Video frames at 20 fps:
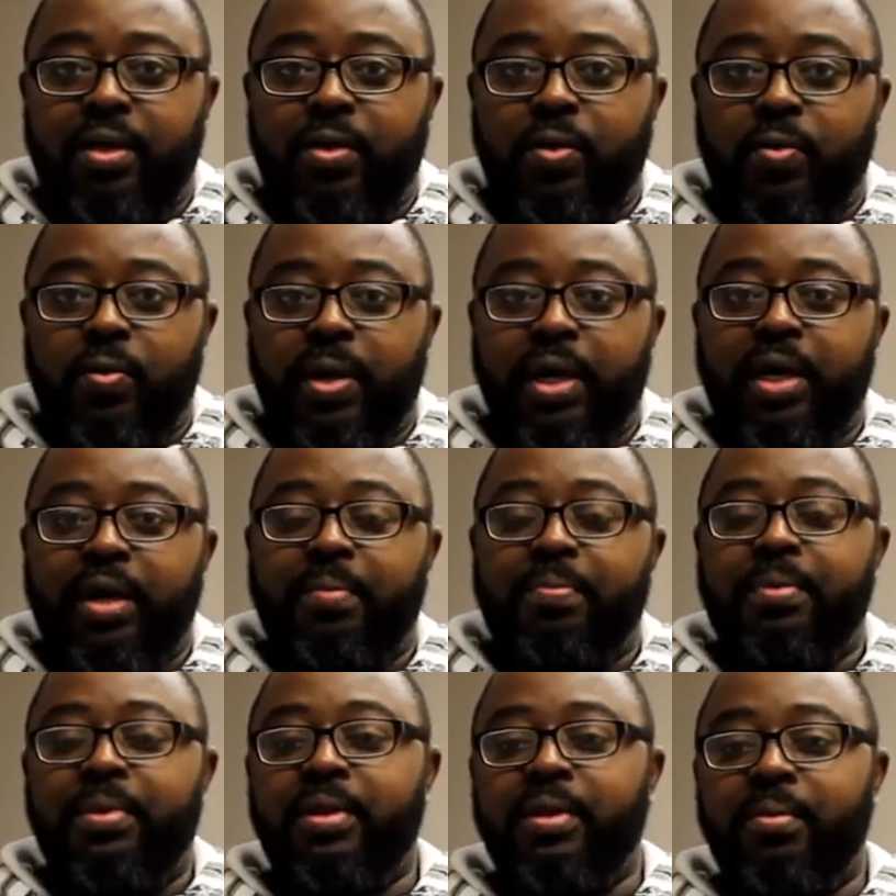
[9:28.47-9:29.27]
wake
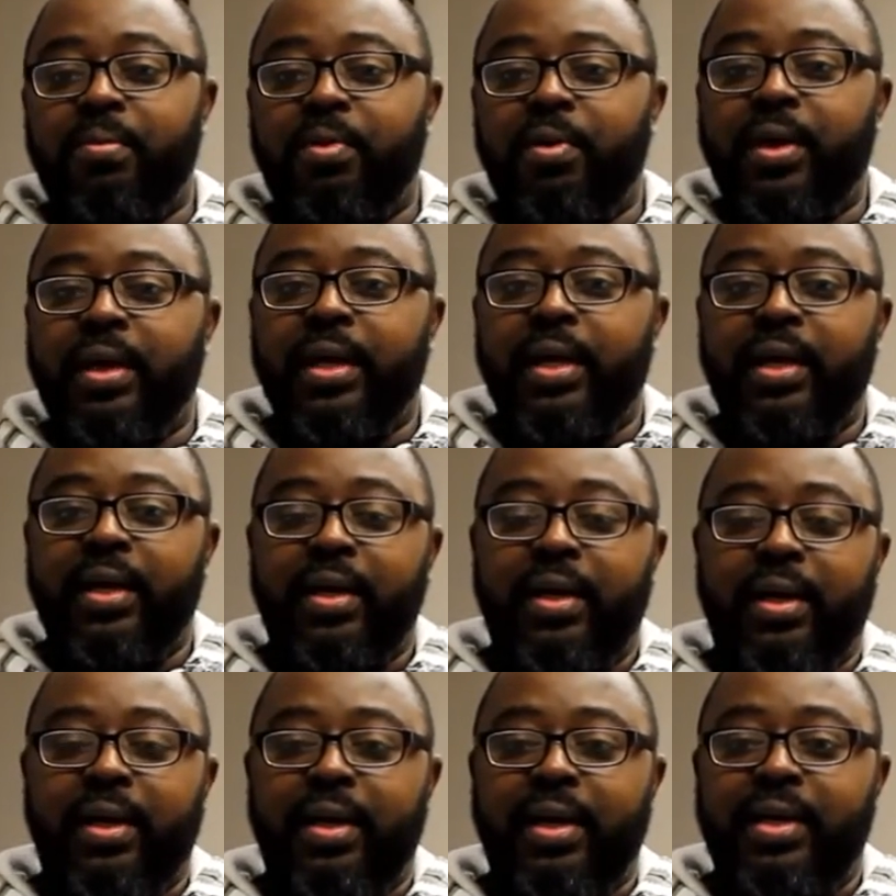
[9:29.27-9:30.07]
up in the
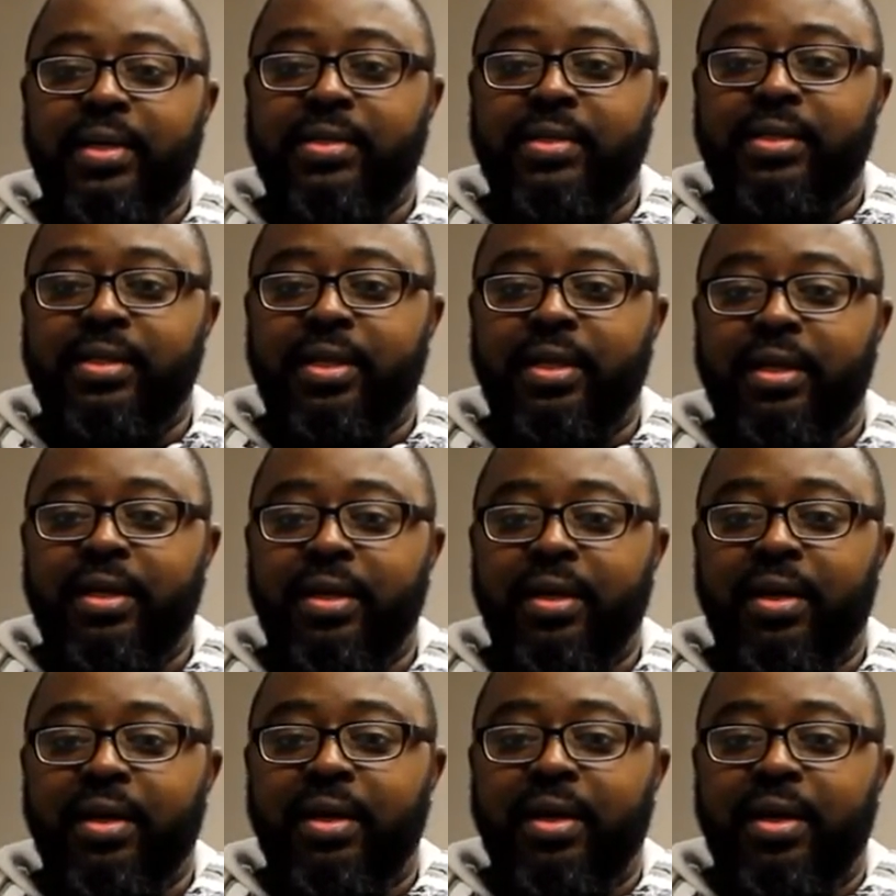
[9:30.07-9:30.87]
morning and I see